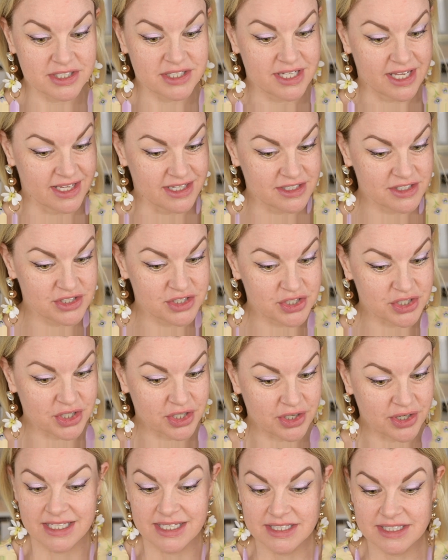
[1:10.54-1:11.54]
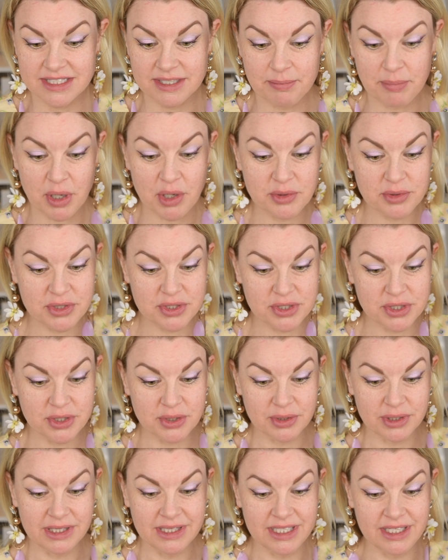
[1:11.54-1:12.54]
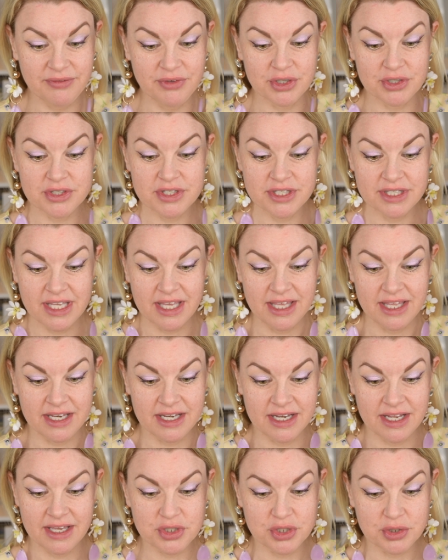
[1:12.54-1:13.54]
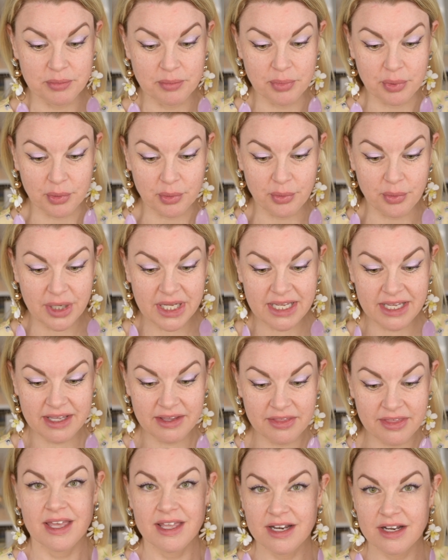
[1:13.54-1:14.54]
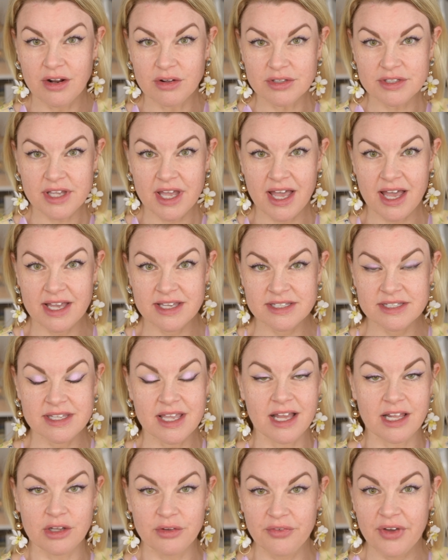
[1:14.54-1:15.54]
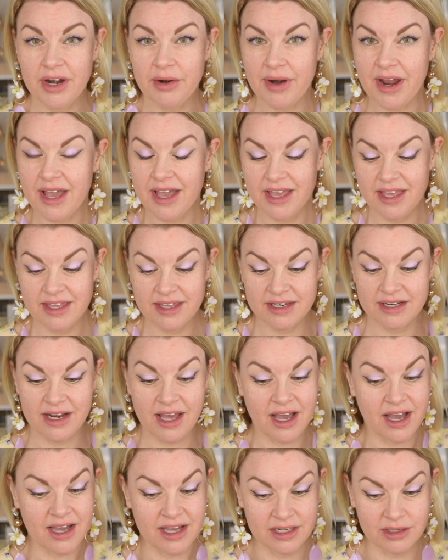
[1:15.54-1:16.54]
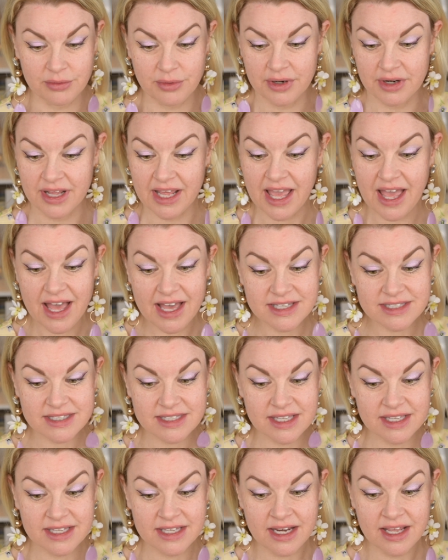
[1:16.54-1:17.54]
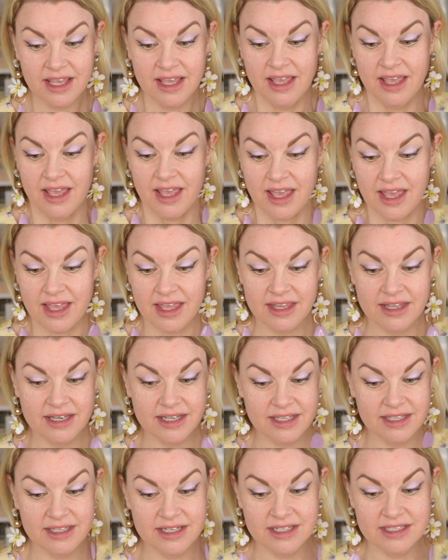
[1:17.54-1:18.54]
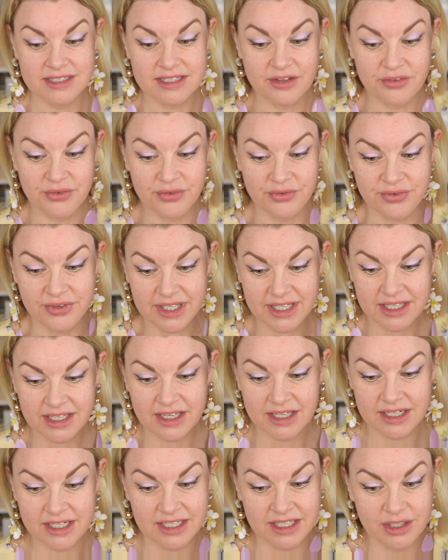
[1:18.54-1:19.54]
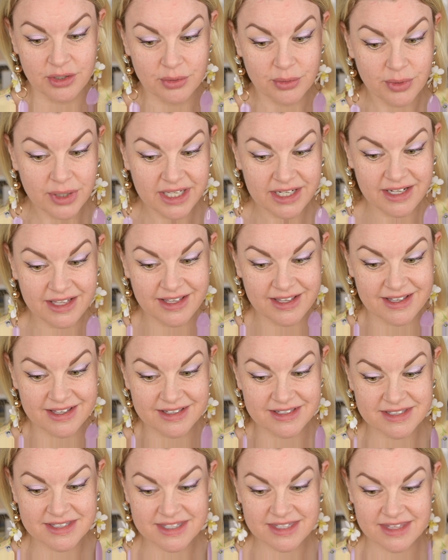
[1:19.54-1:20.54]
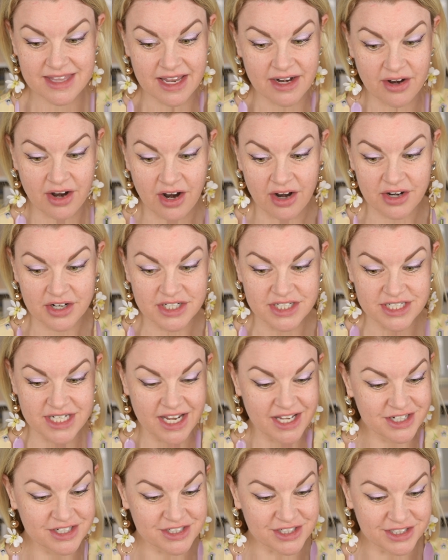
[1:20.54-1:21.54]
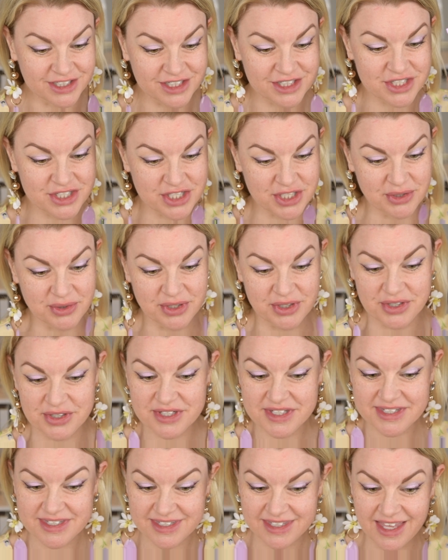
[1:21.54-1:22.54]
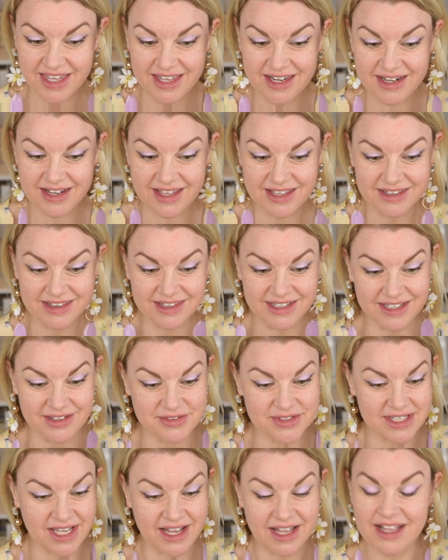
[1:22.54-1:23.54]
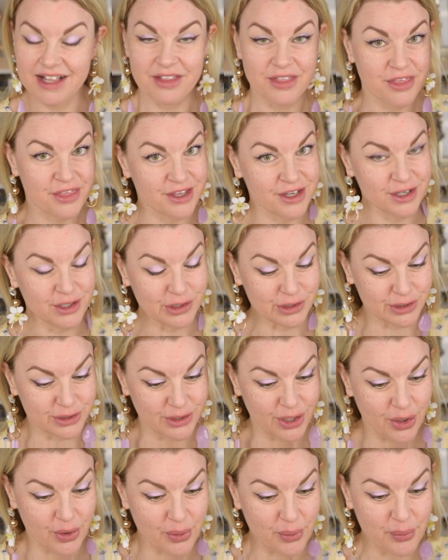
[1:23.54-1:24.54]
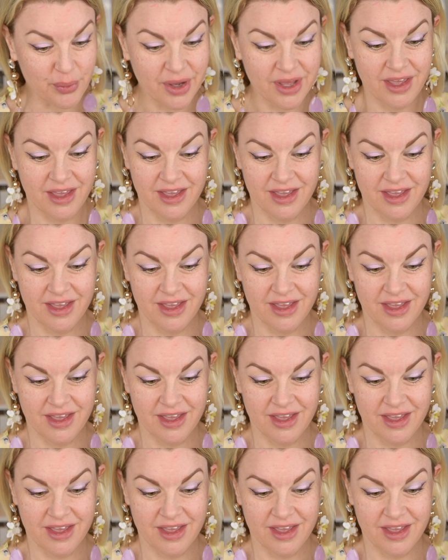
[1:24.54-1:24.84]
texture. It's supposed to leave your skin to breathe, and it also has aloe vera and hyaluronic acid, and it is vegan ingredients that are gentle to your skin and leaves a healthy glow.